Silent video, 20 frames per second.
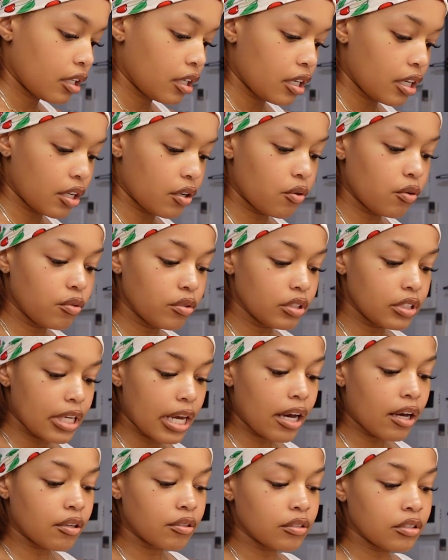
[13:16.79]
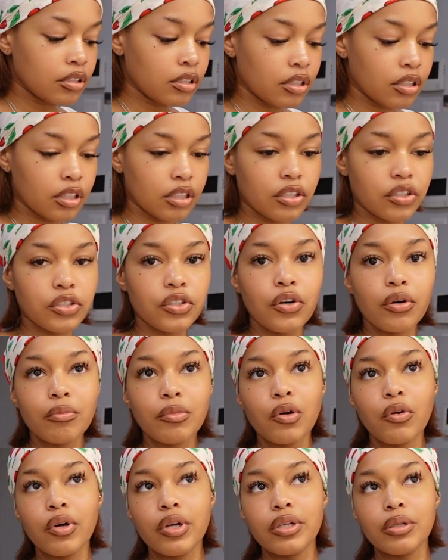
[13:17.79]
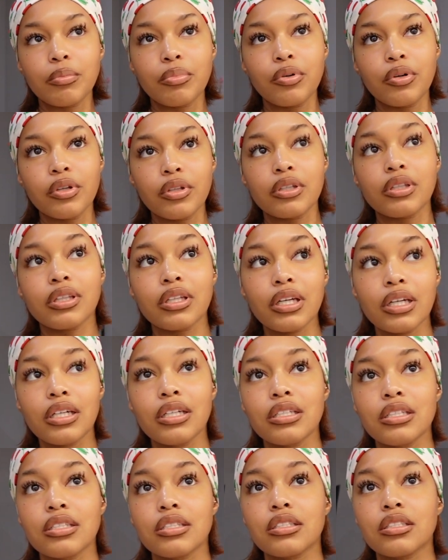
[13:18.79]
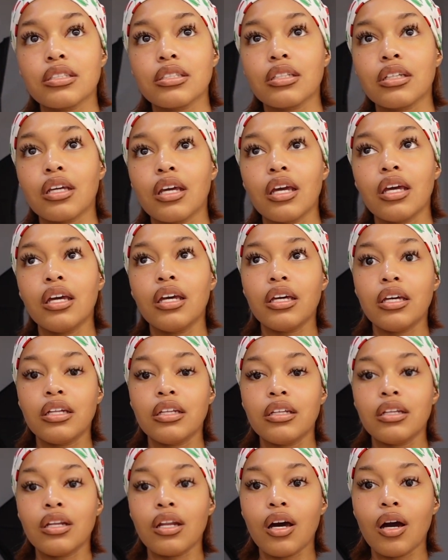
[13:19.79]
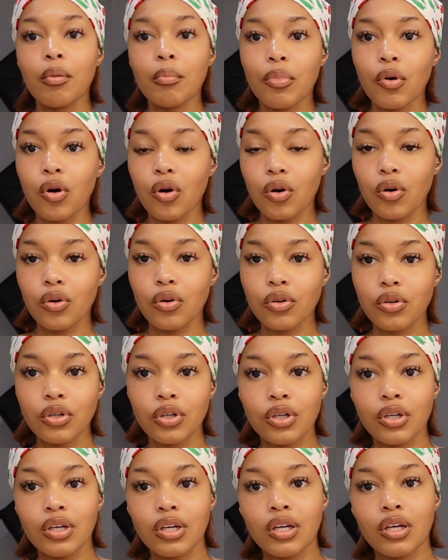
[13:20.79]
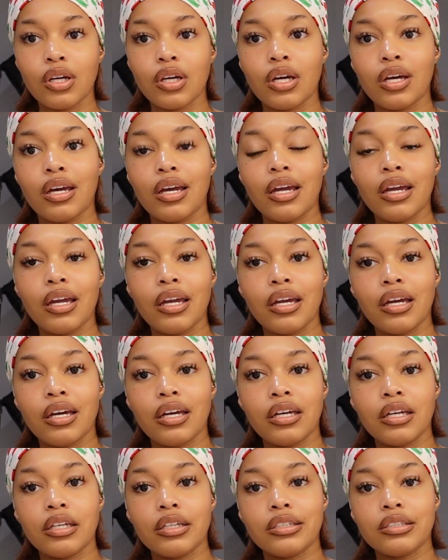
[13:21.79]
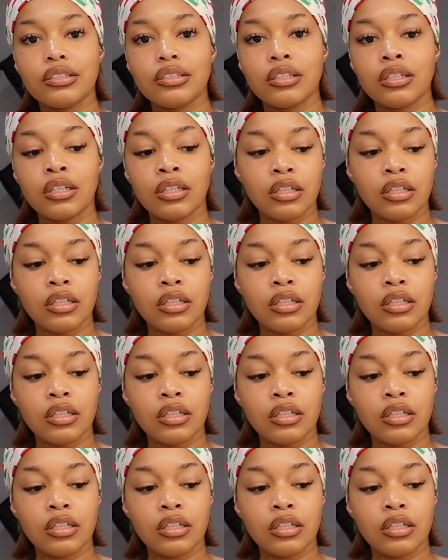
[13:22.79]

It cooled down, so I'm going to put this in a bowl and